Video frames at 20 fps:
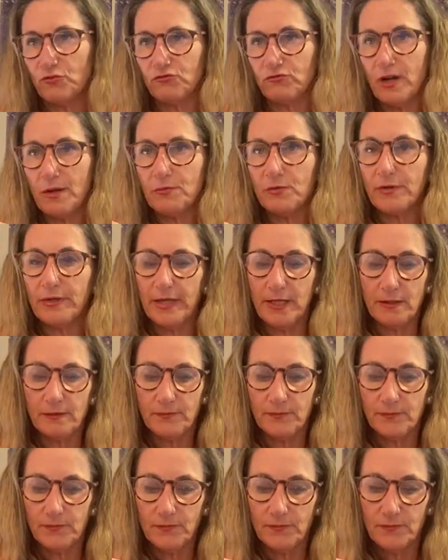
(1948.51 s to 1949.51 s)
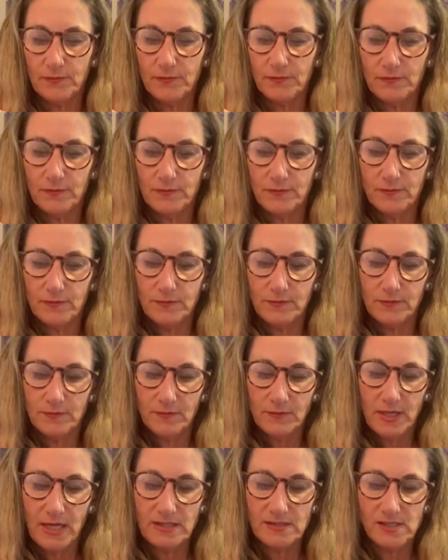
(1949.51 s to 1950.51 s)
rubbery
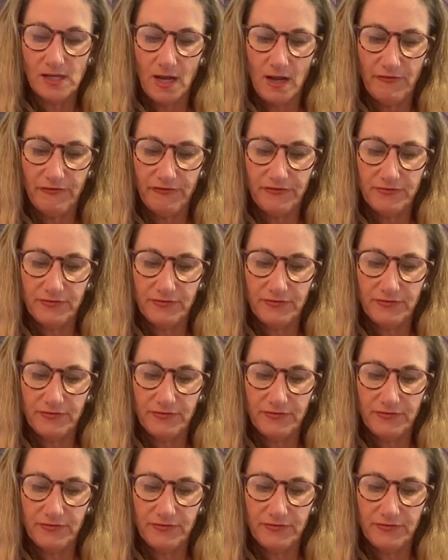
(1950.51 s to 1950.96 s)
and tough.